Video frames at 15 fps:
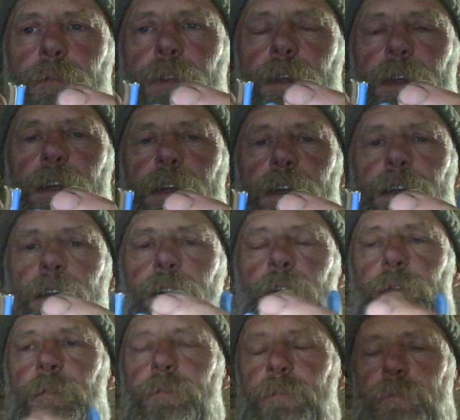in a little,
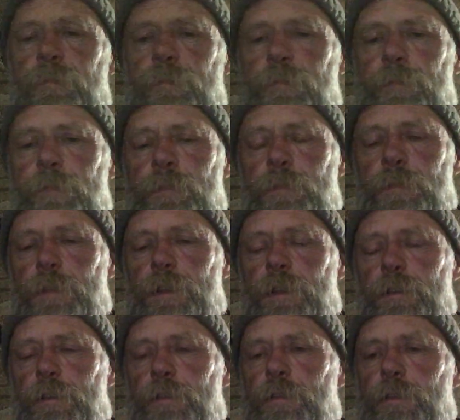
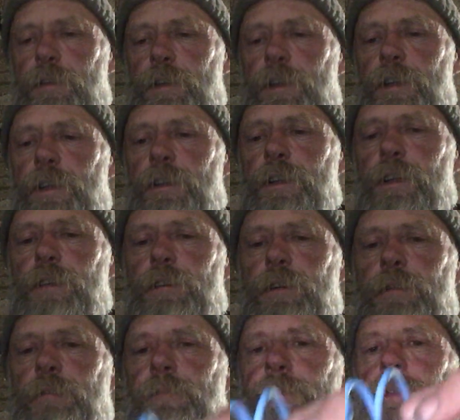I'll try to get it clearer.
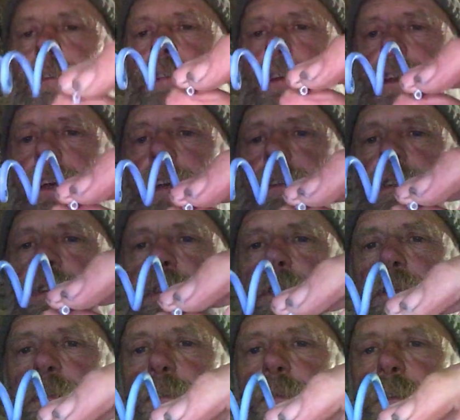So they'd do
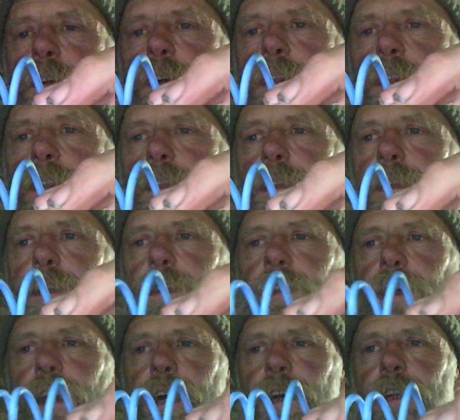sort of like
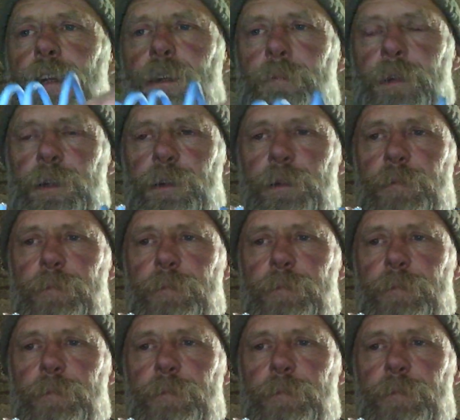that in the middle.